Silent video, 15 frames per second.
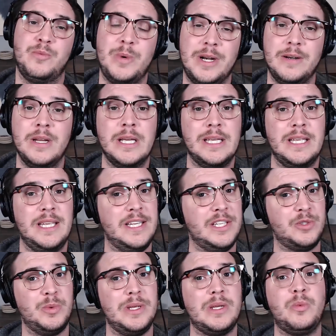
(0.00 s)
where
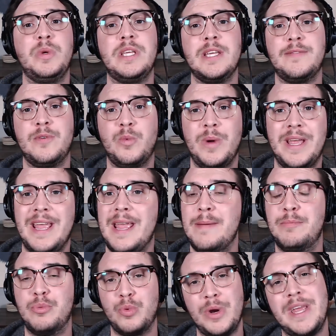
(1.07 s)
each week we give away a
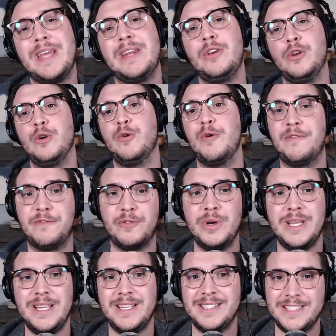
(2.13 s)
brand new
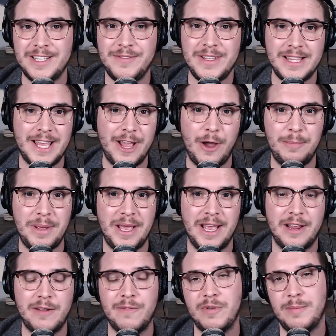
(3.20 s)
free Divi layout
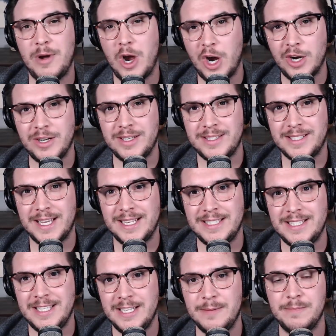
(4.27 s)
pack from our design
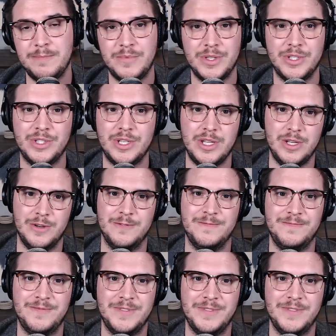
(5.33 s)
team to you.